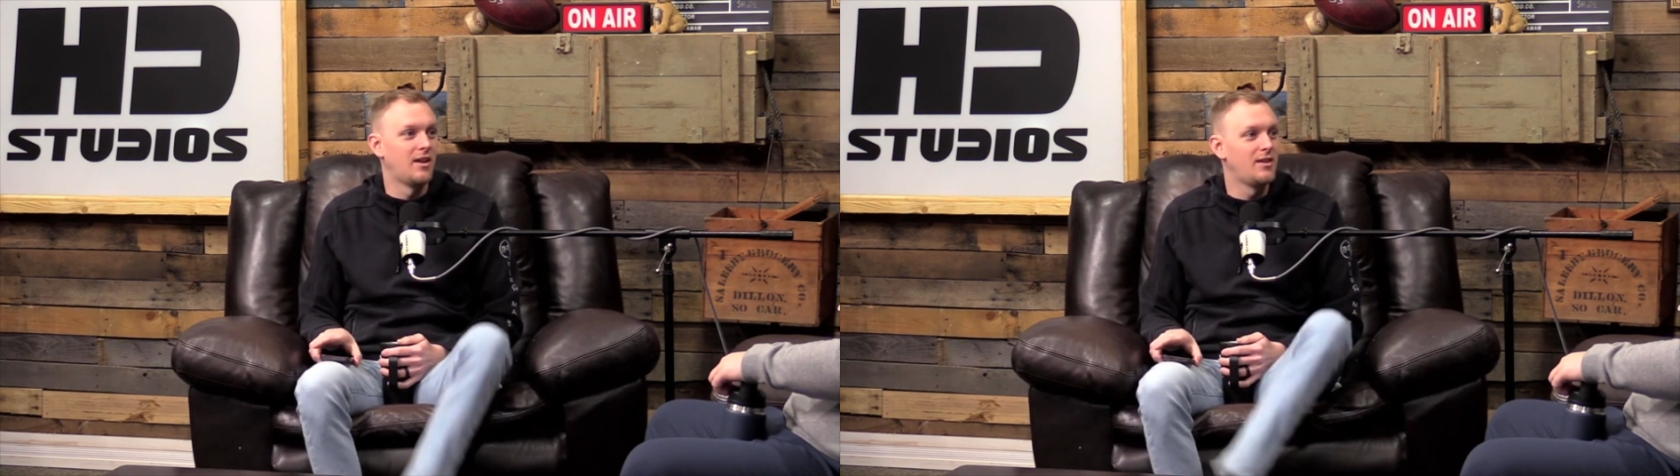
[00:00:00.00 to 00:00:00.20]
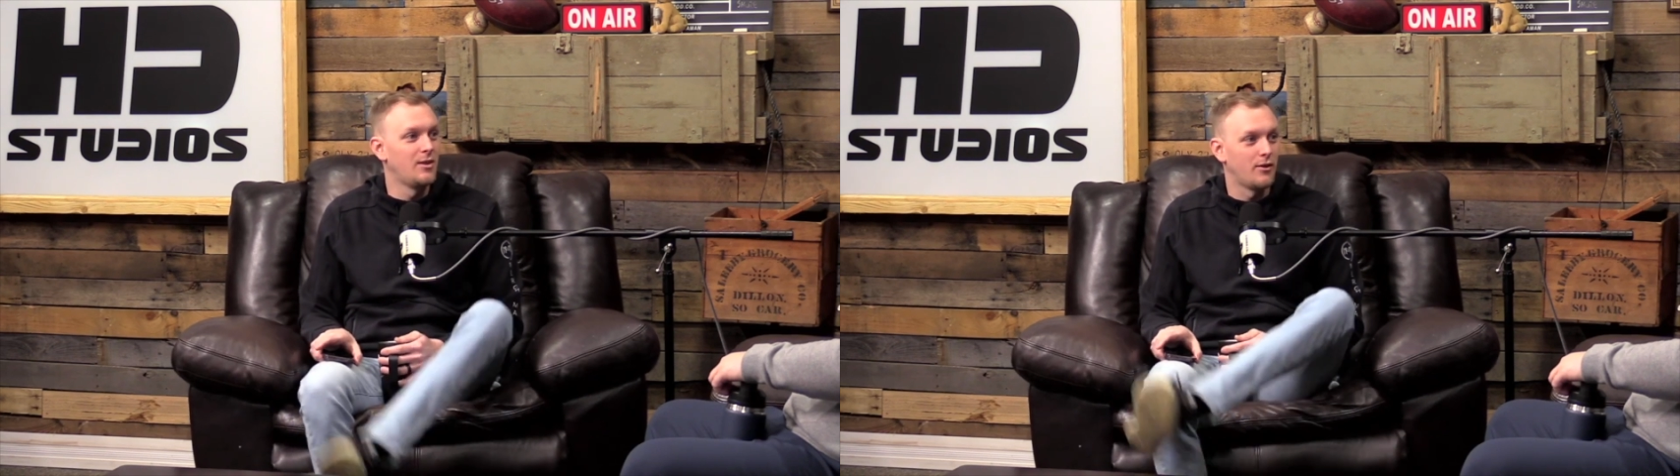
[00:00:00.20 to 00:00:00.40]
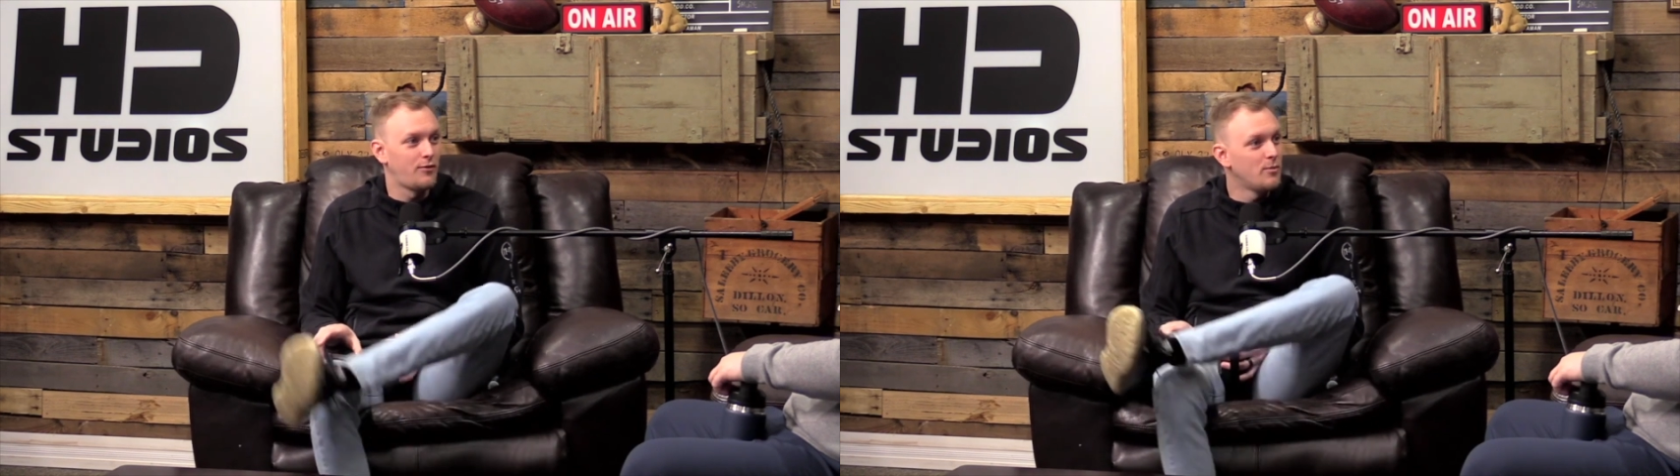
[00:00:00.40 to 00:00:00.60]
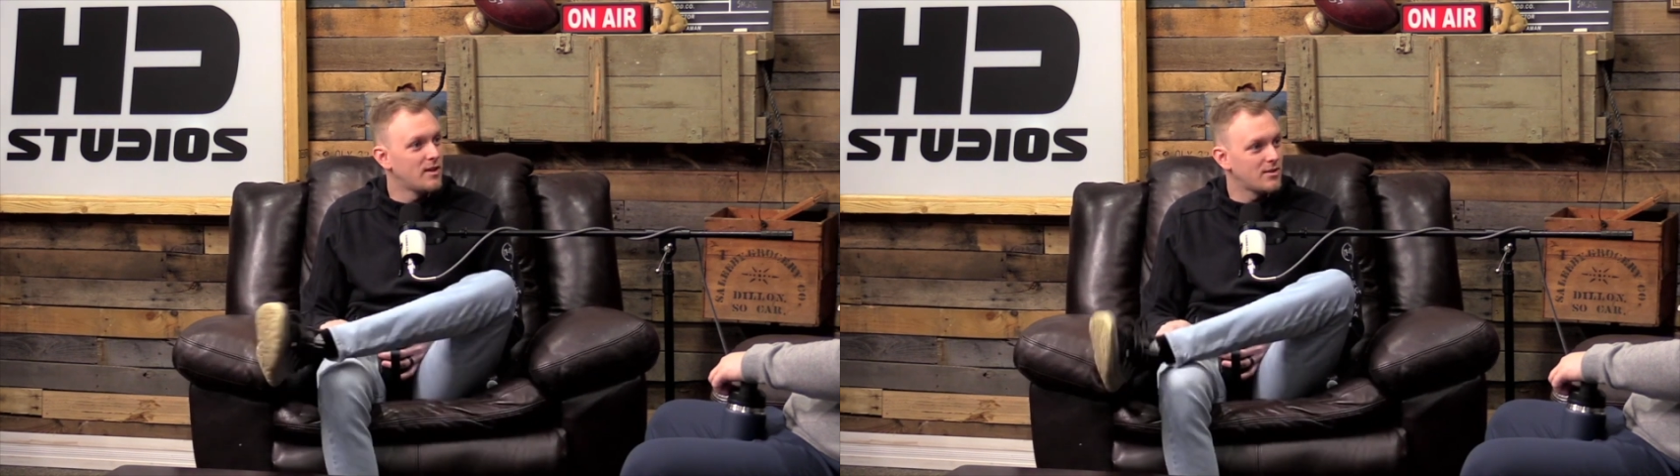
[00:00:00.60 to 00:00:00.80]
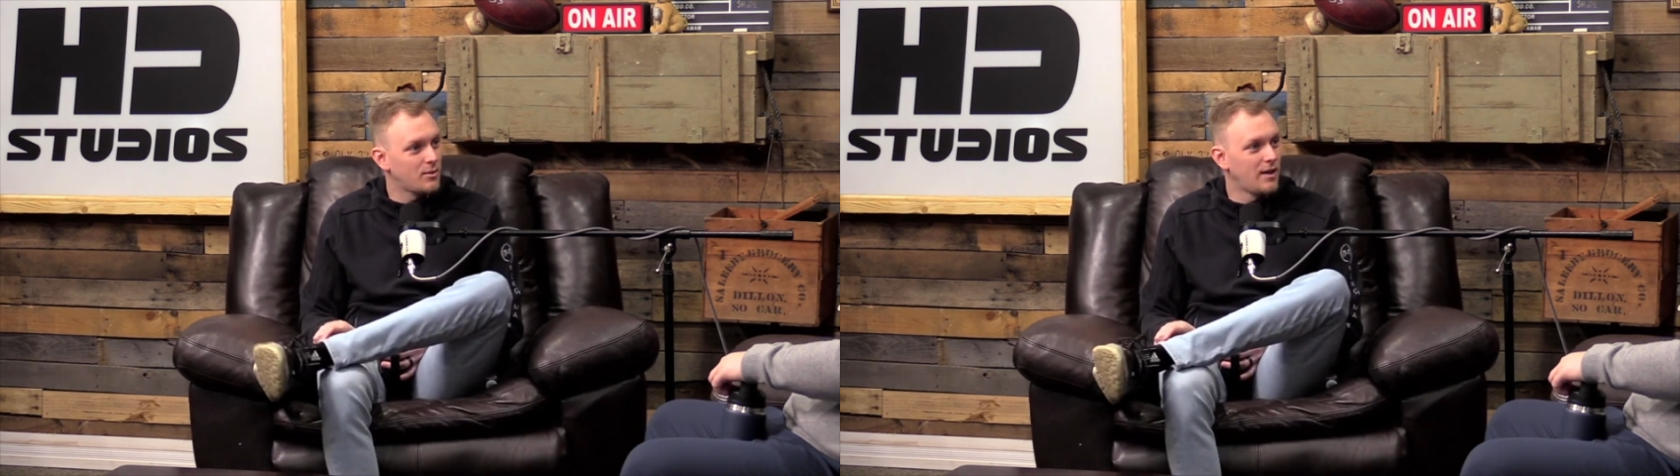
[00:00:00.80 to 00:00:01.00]
you know, a few
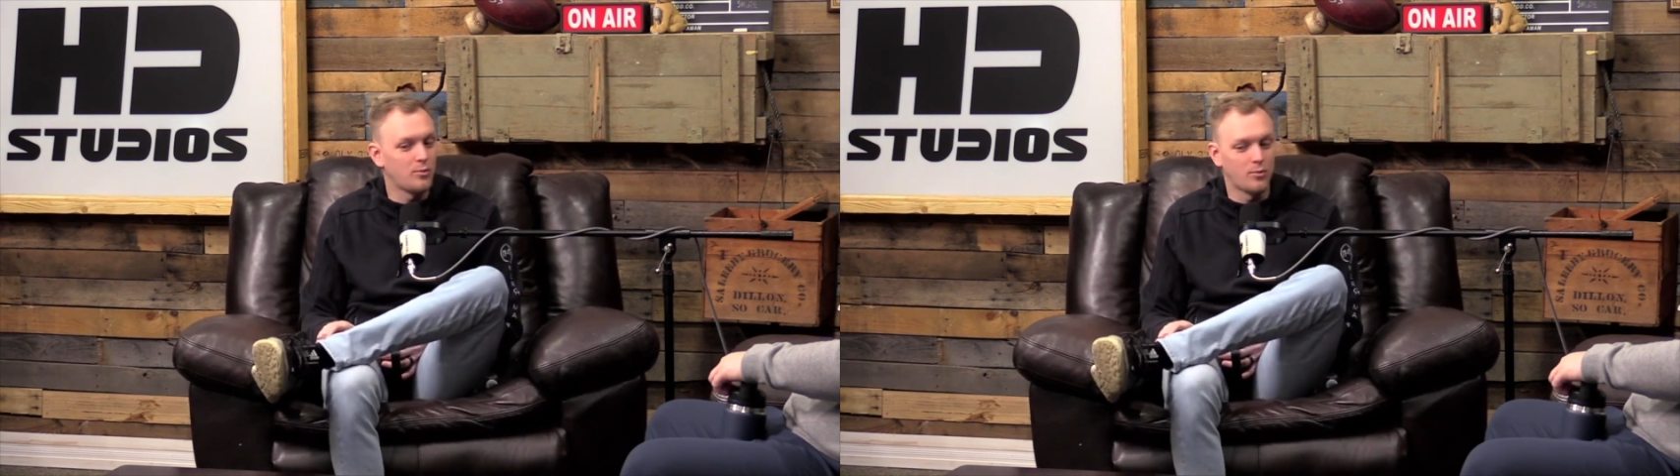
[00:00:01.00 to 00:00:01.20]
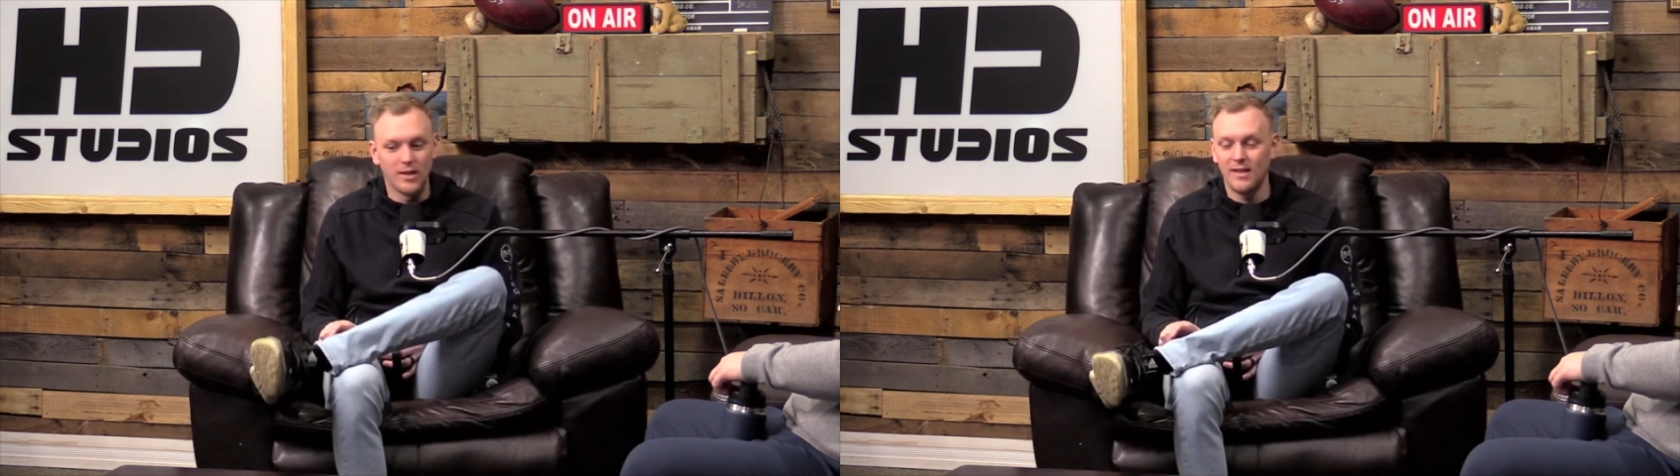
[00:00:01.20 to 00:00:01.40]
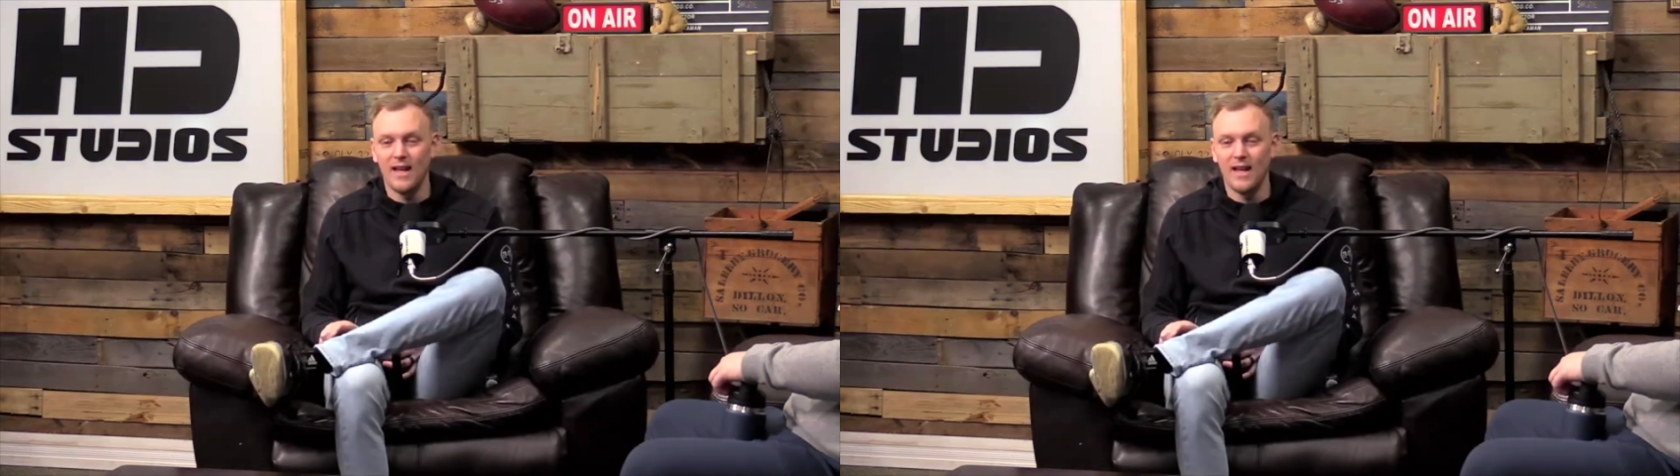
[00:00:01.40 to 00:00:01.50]
minutes away from winning